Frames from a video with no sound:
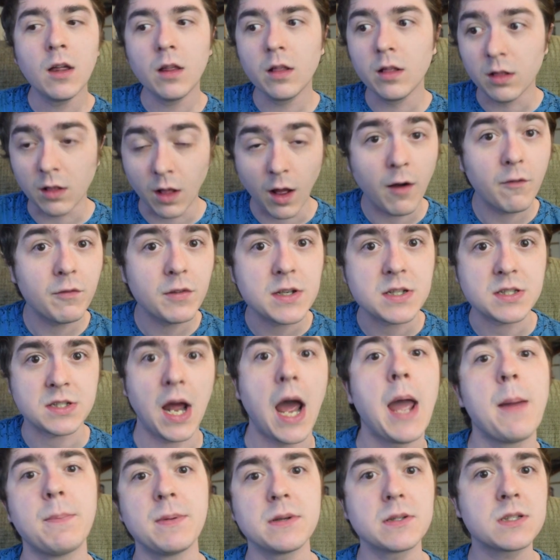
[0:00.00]
love this
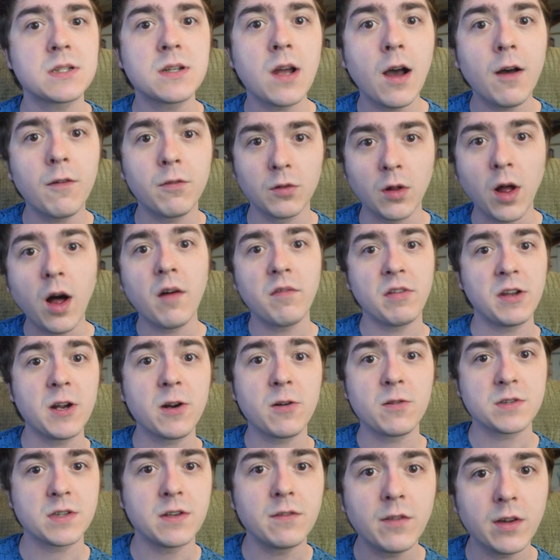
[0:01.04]
type of stuff, love
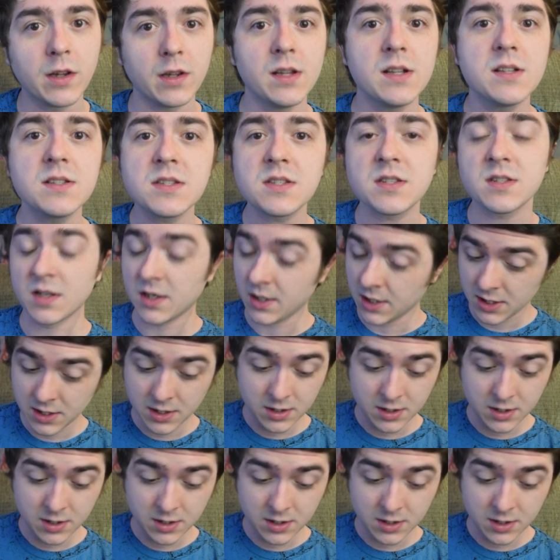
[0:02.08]
heroes and villains